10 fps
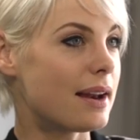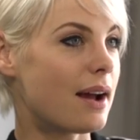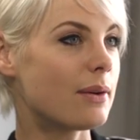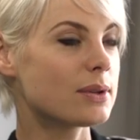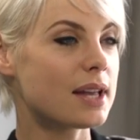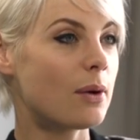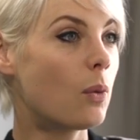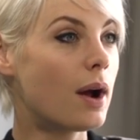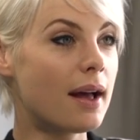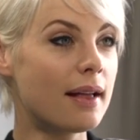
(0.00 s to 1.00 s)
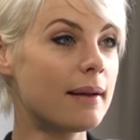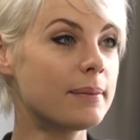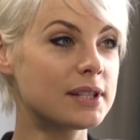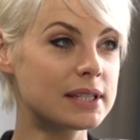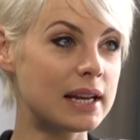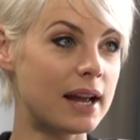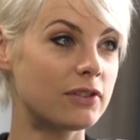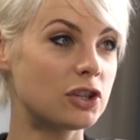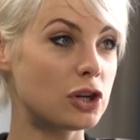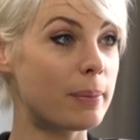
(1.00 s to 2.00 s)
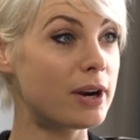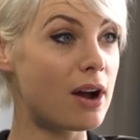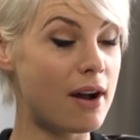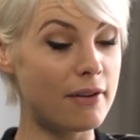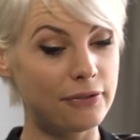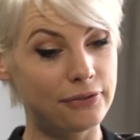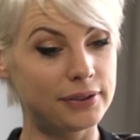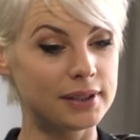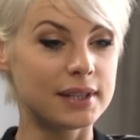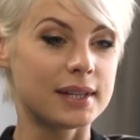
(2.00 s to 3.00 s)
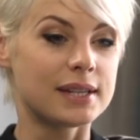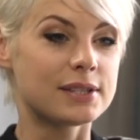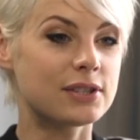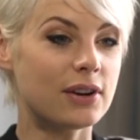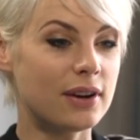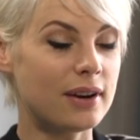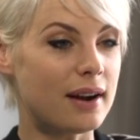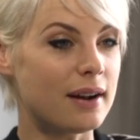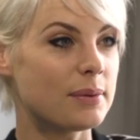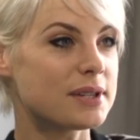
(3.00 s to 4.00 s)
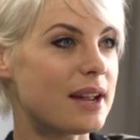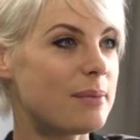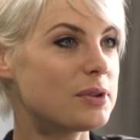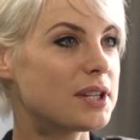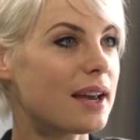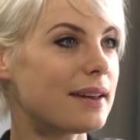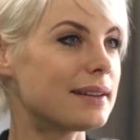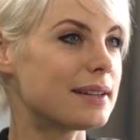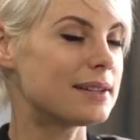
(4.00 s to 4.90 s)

And I was like, well, I'm just going to have to chop it off. So I was able to cut it